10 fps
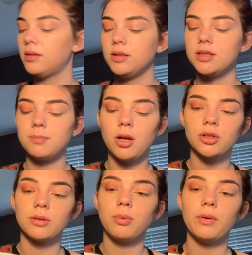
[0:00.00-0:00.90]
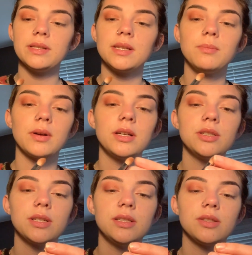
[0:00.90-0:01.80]
smaller pointed
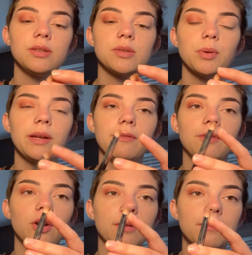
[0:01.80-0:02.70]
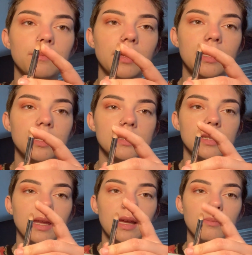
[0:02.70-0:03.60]
brush, and so it's really firm. It
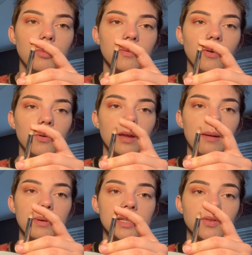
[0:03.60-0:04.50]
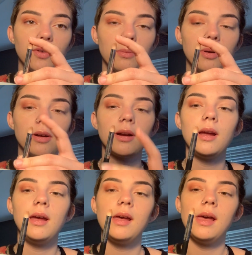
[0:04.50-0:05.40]
doesn't like move a whole lot, but it's firmer,
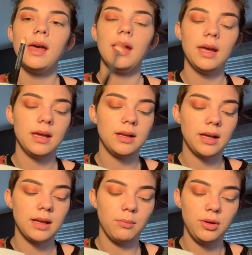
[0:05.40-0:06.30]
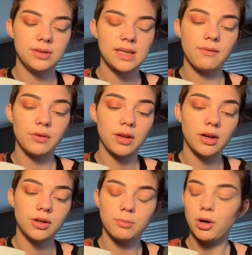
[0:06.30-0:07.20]
and I can use that for the
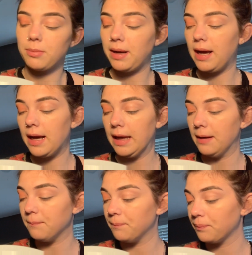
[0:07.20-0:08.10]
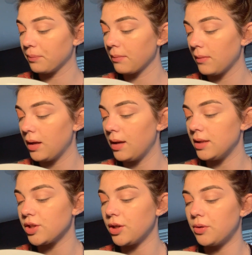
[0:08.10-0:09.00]
under part of my eye.
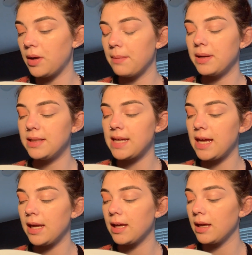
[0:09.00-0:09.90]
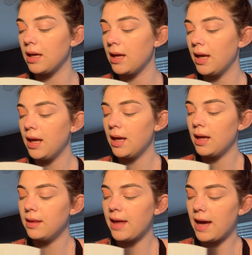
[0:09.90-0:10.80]
And so I'm gonna take
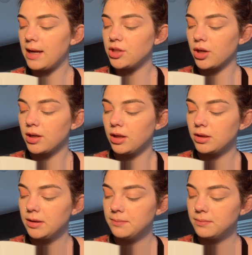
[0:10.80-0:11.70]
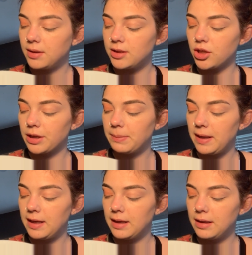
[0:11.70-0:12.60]
that dark color, that dark
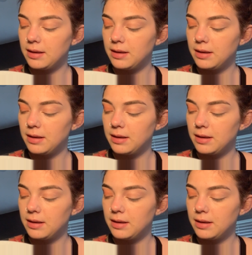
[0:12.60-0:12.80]
pink,